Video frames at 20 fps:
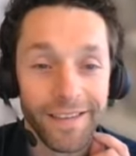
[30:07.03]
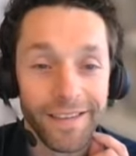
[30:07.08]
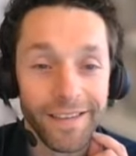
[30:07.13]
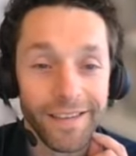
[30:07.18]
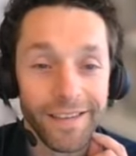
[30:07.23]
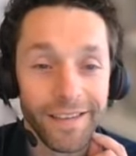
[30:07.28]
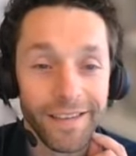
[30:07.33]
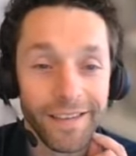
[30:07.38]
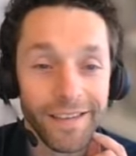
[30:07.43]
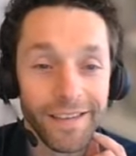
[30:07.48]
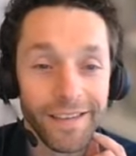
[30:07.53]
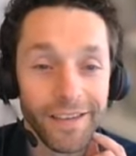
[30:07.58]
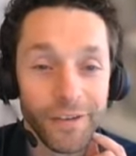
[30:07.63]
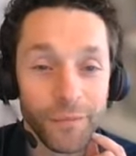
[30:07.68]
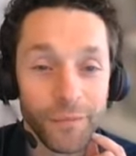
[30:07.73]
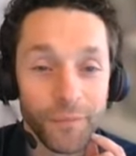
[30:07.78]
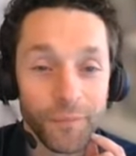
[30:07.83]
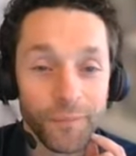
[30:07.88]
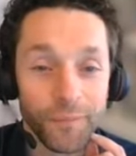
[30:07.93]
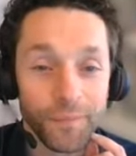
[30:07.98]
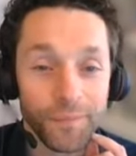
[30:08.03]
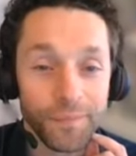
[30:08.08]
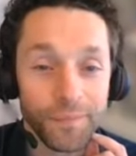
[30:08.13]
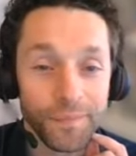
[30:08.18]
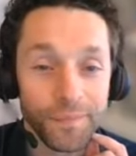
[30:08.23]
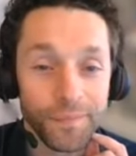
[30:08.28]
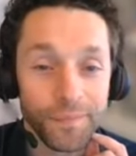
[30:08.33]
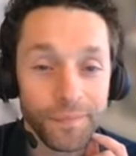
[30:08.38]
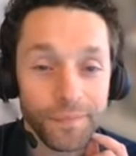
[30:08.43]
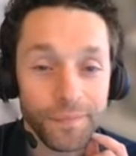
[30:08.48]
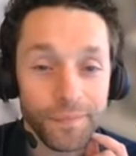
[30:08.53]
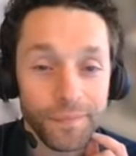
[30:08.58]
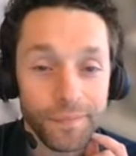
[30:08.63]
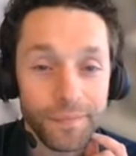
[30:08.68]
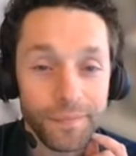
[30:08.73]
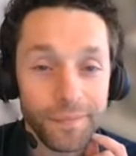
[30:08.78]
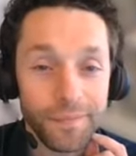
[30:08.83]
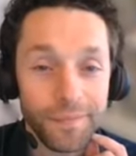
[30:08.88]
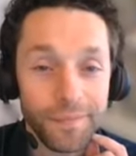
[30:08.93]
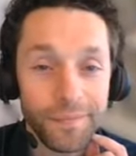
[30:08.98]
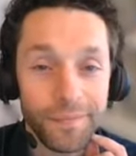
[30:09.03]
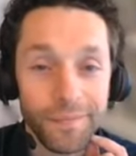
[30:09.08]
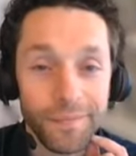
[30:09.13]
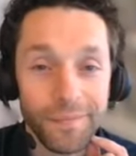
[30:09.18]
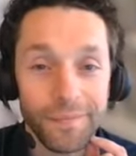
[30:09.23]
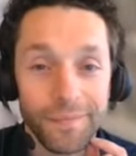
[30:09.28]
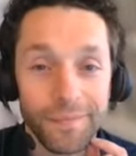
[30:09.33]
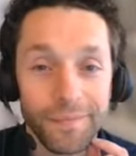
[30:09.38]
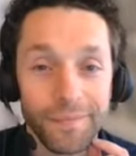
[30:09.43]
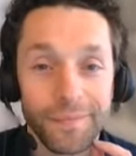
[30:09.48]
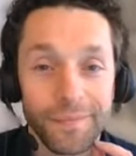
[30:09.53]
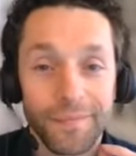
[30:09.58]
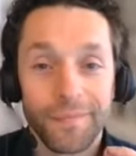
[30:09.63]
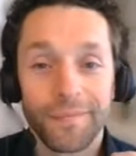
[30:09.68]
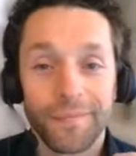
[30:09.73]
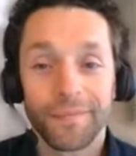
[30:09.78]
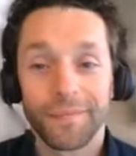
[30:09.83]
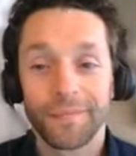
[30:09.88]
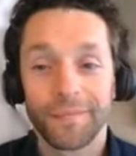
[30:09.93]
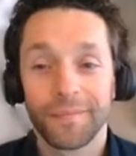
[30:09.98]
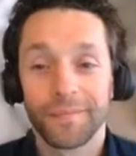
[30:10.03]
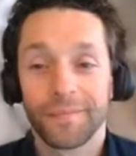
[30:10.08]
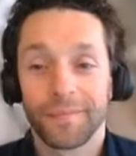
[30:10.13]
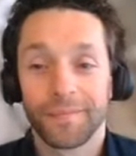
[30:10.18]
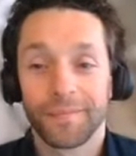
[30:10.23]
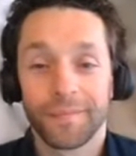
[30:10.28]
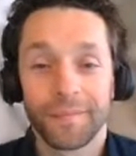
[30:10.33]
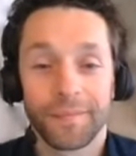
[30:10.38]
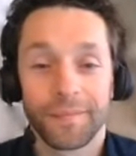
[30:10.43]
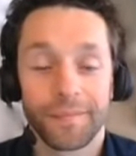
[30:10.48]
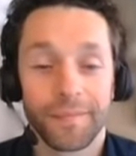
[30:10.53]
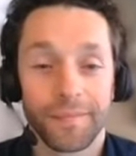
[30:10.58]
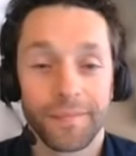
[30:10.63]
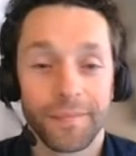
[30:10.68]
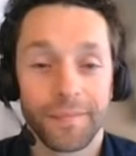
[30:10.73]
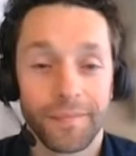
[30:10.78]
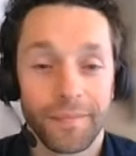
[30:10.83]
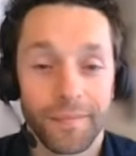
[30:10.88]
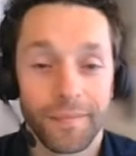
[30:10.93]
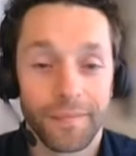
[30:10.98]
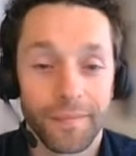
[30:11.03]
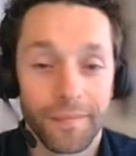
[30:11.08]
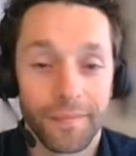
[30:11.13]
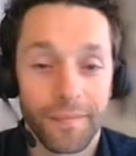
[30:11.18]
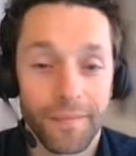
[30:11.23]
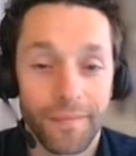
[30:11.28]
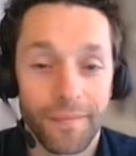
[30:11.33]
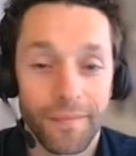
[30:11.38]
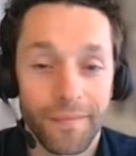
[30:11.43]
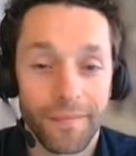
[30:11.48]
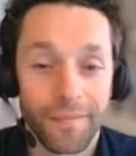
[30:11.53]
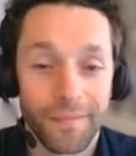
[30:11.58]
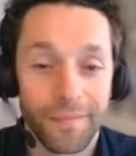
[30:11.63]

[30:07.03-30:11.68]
The person shown says nothing.